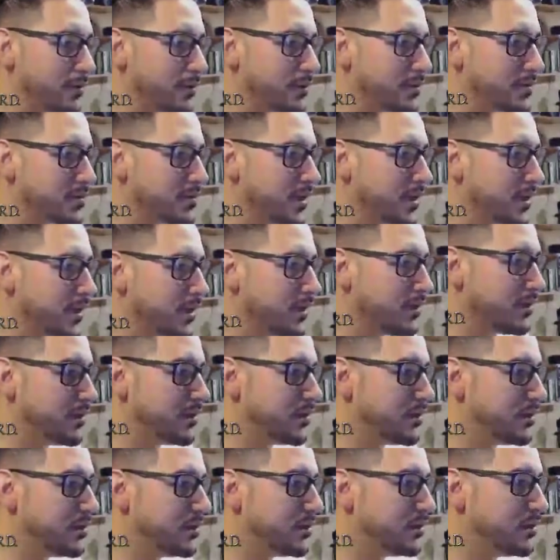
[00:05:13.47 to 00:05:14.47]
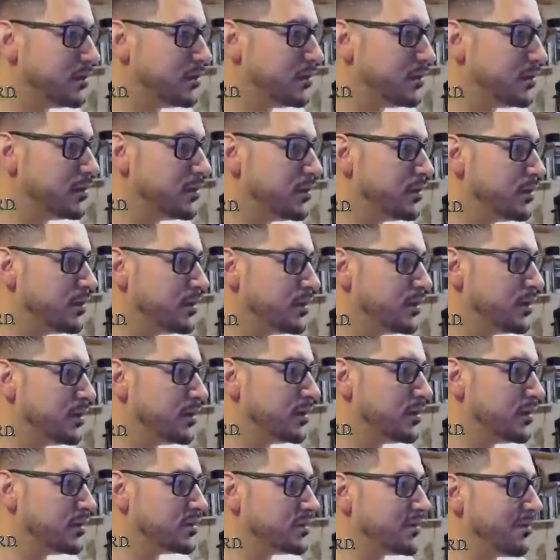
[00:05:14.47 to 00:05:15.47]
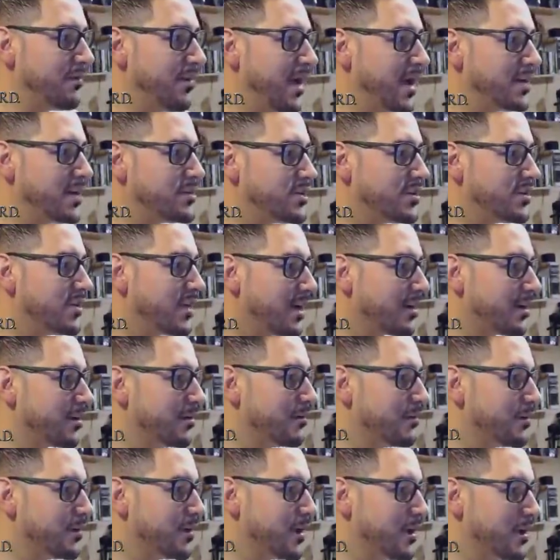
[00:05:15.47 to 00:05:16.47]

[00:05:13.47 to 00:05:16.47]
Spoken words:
a second. There's a Magitech over there.